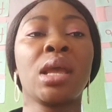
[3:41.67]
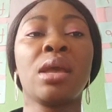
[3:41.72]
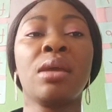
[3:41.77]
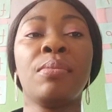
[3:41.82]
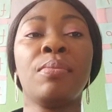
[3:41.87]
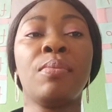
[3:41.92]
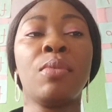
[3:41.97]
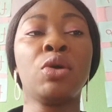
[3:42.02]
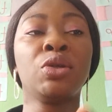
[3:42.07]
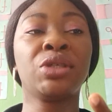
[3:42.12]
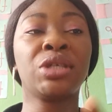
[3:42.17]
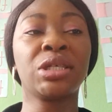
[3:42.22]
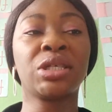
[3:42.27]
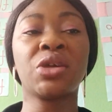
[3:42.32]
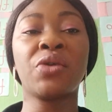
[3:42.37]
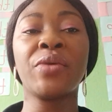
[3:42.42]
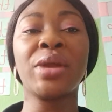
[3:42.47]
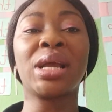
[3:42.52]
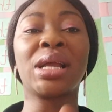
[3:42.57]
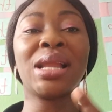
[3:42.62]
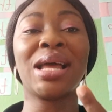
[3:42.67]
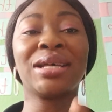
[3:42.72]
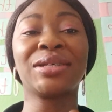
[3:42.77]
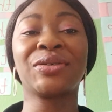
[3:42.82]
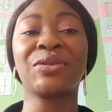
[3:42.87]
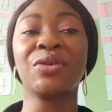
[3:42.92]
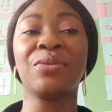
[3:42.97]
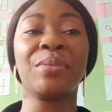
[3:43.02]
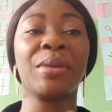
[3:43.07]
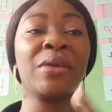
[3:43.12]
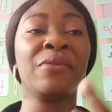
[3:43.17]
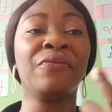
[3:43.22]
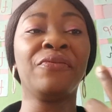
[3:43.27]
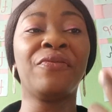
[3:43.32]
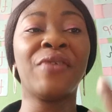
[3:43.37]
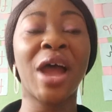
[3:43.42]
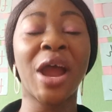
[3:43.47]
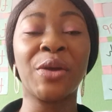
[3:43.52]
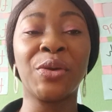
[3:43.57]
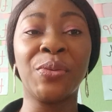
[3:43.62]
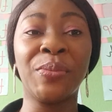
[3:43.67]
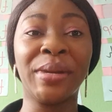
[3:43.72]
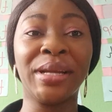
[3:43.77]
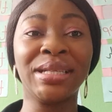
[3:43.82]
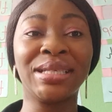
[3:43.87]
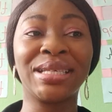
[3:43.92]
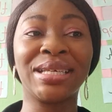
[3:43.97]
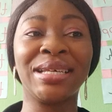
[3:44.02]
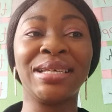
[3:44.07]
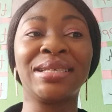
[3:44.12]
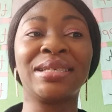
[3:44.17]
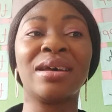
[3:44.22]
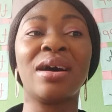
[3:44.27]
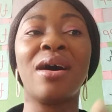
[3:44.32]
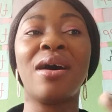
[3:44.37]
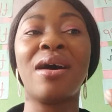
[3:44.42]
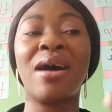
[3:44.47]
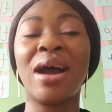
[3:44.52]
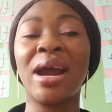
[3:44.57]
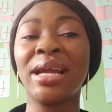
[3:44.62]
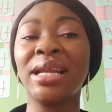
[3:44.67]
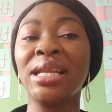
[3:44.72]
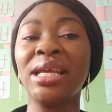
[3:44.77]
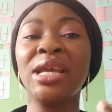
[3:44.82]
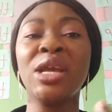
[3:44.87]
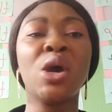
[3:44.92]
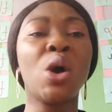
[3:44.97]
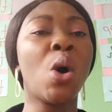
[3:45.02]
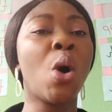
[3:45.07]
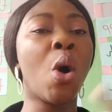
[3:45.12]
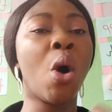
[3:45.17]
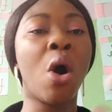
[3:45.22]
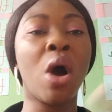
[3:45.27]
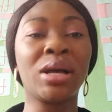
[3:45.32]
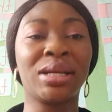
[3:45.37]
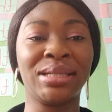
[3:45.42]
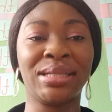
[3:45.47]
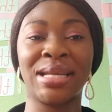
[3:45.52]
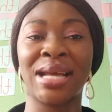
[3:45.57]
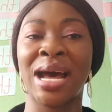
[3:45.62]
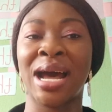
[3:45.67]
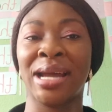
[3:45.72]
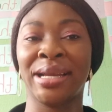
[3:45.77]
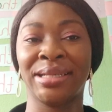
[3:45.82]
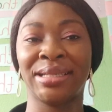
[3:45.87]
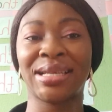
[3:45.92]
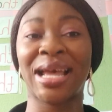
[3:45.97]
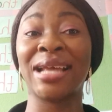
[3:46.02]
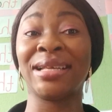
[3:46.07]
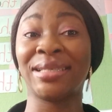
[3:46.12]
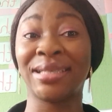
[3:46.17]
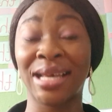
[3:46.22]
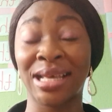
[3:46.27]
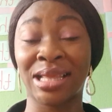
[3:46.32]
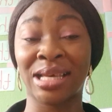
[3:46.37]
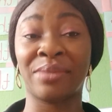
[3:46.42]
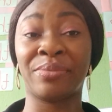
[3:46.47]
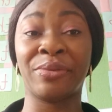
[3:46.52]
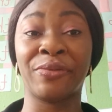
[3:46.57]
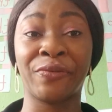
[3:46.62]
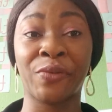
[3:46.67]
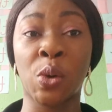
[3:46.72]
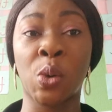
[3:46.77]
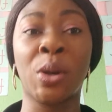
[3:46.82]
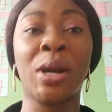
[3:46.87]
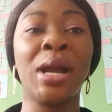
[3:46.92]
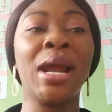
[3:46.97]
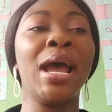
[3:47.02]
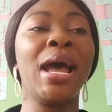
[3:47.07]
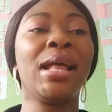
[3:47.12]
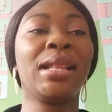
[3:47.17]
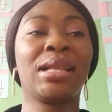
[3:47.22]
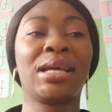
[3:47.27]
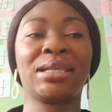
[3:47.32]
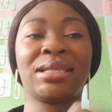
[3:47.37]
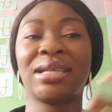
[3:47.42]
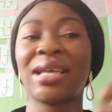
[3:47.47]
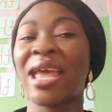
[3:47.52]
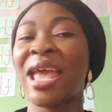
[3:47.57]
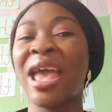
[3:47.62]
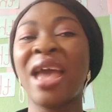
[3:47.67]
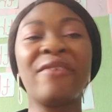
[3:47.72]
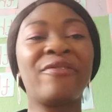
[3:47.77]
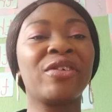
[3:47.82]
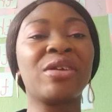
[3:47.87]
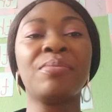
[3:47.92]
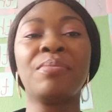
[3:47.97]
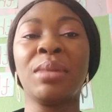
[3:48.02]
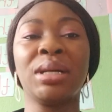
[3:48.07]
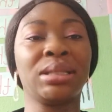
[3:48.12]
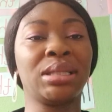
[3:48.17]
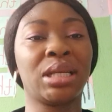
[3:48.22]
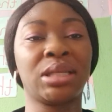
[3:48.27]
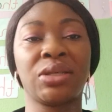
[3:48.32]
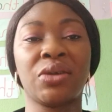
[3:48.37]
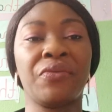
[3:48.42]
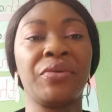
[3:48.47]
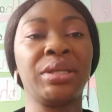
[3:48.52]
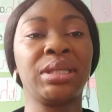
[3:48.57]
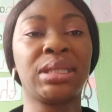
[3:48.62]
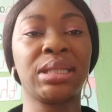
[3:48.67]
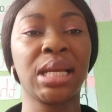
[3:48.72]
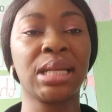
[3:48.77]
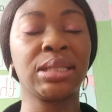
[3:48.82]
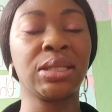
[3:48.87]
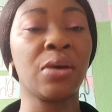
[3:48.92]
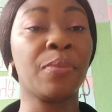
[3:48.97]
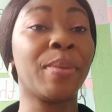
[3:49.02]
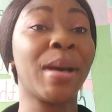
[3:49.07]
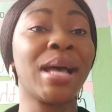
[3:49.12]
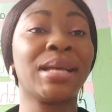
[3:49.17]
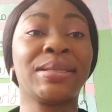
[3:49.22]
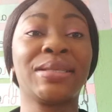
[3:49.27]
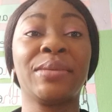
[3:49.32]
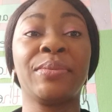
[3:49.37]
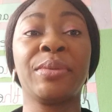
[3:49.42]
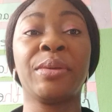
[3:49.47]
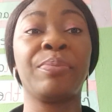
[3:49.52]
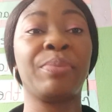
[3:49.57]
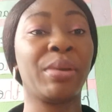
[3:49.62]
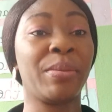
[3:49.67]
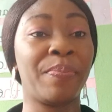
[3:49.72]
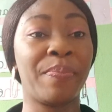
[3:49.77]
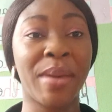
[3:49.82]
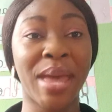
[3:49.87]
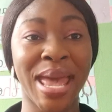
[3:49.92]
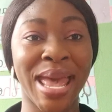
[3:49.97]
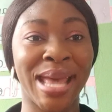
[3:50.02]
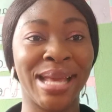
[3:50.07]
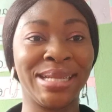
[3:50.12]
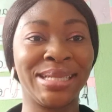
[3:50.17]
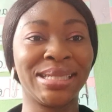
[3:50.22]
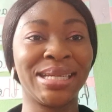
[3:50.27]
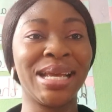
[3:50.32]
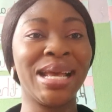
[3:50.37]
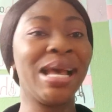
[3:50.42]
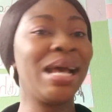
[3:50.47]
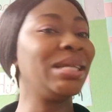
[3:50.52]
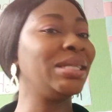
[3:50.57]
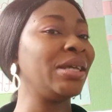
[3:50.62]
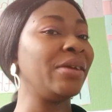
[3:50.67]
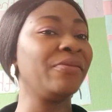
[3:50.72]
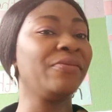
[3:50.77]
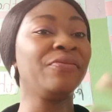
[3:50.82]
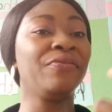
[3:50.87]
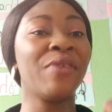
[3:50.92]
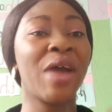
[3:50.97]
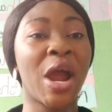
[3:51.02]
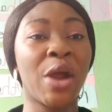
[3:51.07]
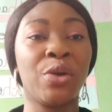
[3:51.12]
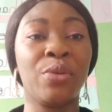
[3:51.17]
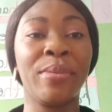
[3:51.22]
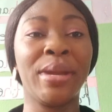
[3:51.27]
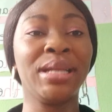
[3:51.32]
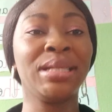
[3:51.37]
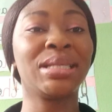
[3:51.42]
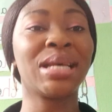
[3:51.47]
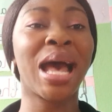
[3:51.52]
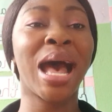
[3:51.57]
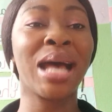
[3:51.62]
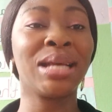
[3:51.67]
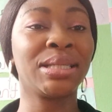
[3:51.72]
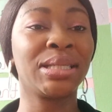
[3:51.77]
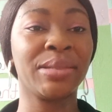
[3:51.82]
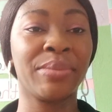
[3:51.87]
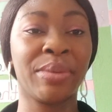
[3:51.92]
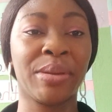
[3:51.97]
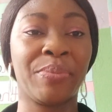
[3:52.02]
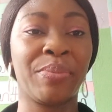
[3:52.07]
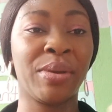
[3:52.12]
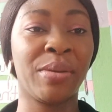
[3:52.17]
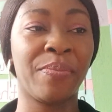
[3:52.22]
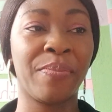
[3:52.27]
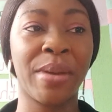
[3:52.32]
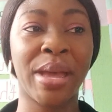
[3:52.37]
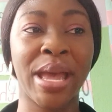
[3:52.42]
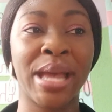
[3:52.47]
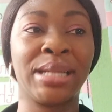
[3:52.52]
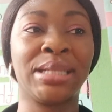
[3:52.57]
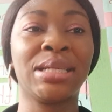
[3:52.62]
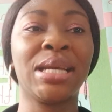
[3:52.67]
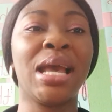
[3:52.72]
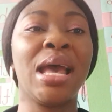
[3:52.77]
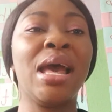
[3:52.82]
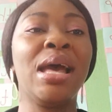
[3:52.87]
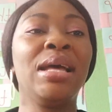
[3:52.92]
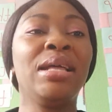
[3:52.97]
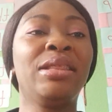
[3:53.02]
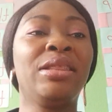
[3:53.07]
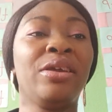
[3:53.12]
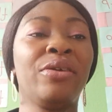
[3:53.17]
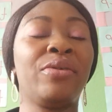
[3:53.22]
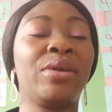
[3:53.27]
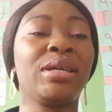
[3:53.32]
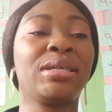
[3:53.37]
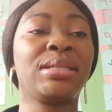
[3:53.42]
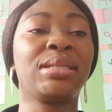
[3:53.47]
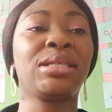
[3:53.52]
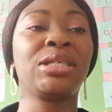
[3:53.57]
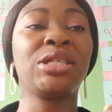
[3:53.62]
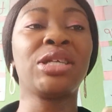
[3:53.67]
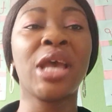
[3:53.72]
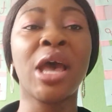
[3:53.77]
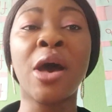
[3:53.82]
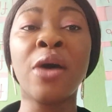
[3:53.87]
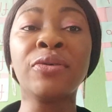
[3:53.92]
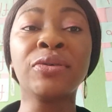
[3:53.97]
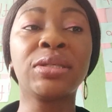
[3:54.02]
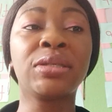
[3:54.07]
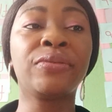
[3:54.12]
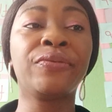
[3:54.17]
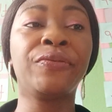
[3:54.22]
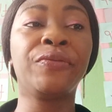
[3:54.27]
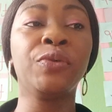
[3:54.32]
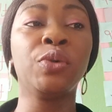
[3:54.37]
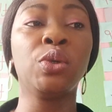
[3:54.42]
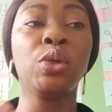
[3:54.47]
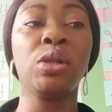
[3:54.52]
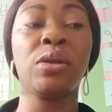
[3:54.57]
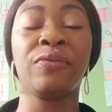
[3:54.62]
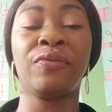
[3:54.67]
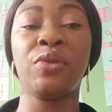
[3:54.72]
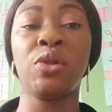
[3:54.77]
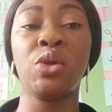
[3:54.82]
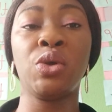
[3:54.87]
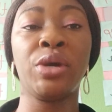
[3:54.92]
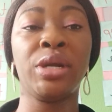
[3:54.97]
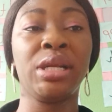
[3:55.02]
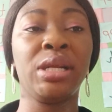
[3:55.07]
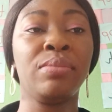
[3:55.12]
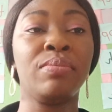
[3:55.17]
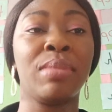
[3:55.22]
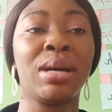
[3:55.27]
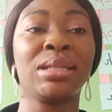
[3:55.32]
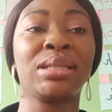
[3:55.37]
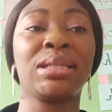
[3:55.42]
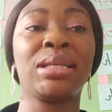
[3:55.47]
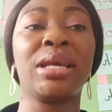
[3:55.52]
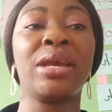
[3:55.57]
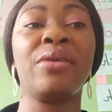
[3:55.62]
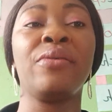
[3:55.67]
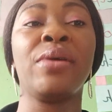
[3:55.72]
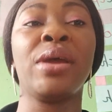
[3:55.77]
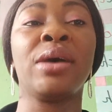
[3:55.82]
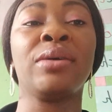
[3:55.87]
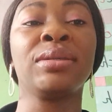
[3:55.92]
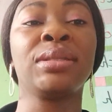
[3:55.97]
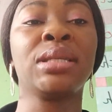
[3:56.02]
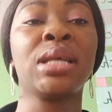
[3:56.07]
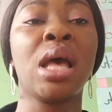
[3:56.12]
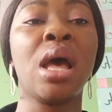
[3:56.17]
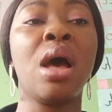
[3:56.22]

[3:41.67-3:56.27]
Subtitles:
a Montessori classroom environment is highly organized. I said that before, that every Montessori setup has to be prepared. The environment has to be prepared. There are shelves full of learning materials,